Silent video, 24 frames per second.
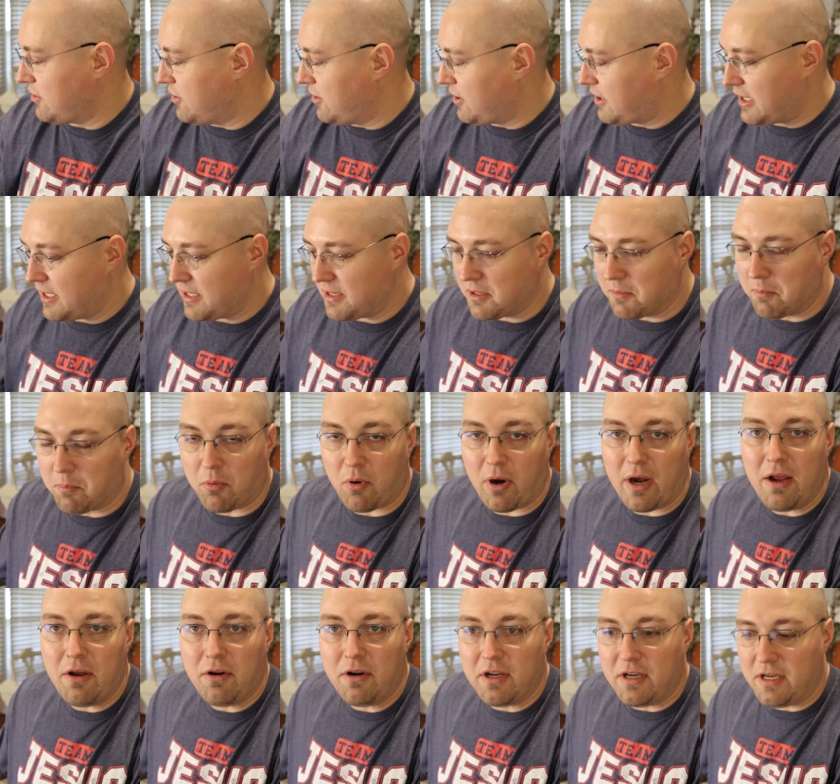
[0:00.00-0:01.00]
a look at the
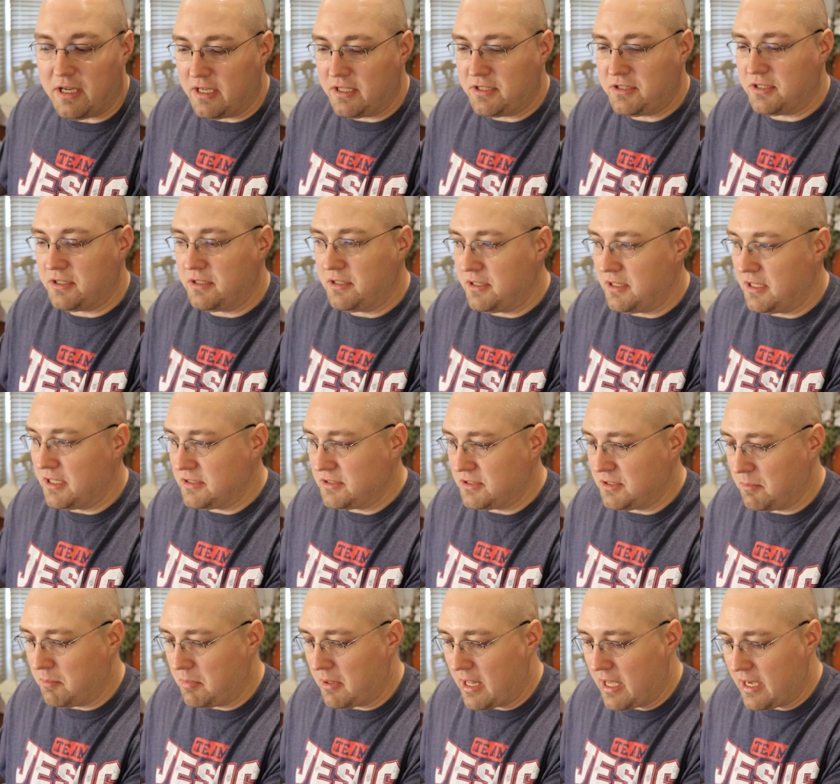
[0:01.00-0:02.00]
brown edition this is
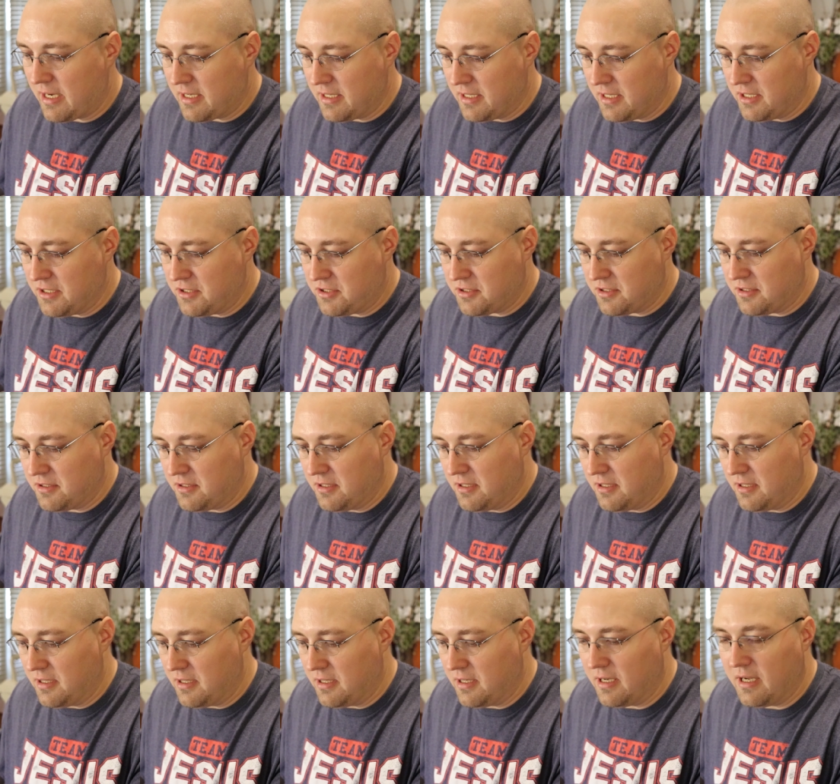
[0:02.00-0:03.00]
the black edition
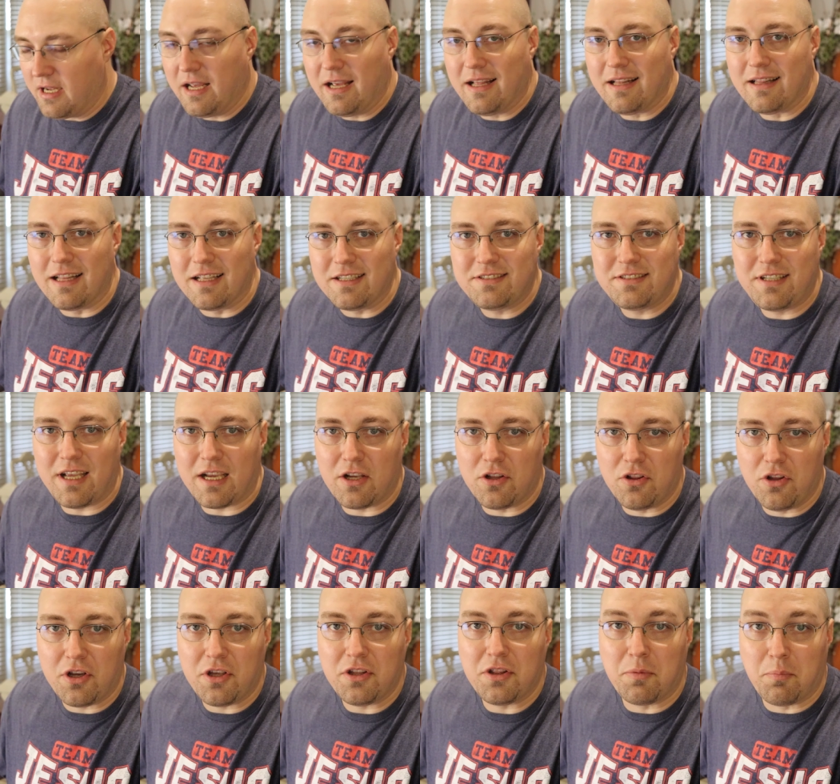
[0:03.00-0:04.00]
let's take a
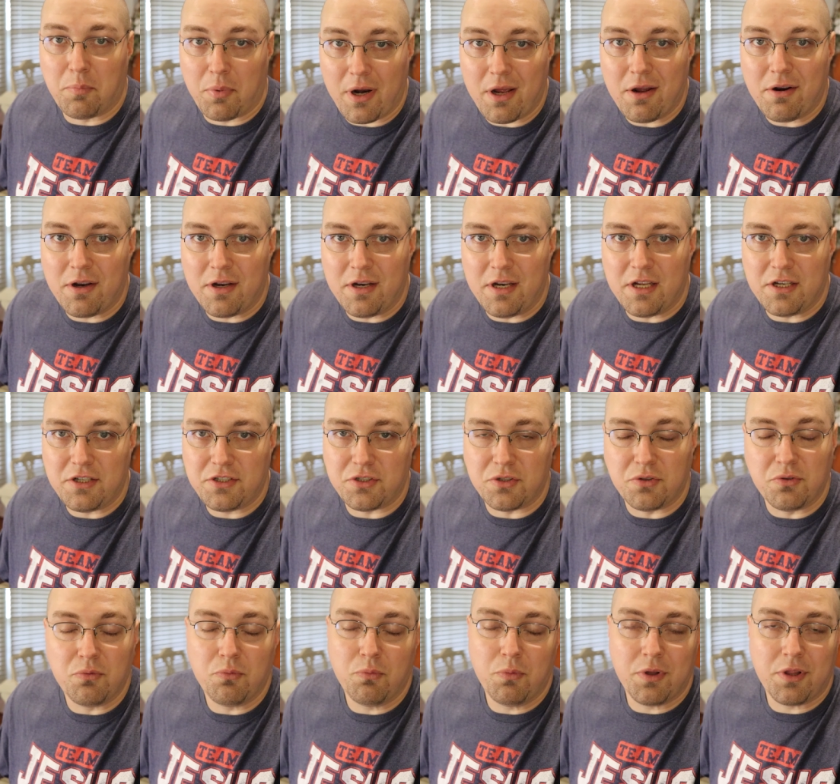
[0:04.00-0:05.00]
look at the brown
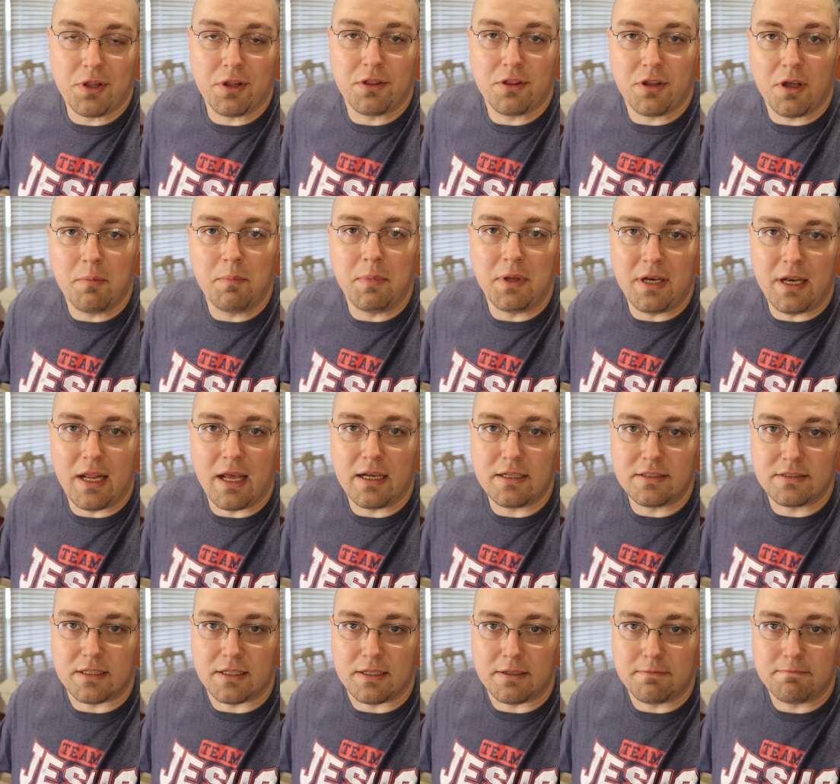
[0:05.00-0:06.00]
edition with the thumb
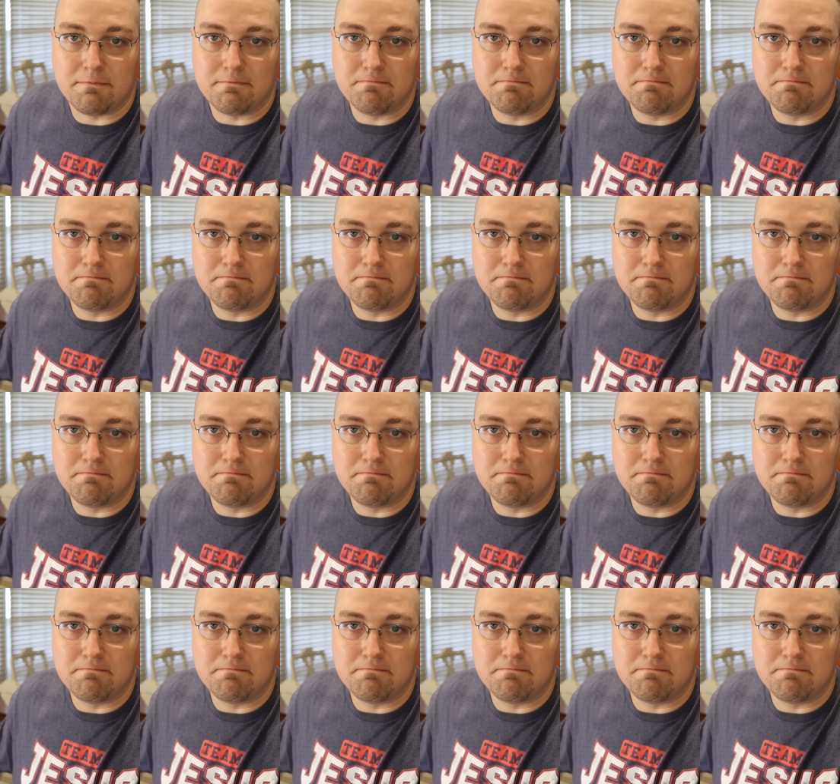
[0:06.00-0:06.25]
indexing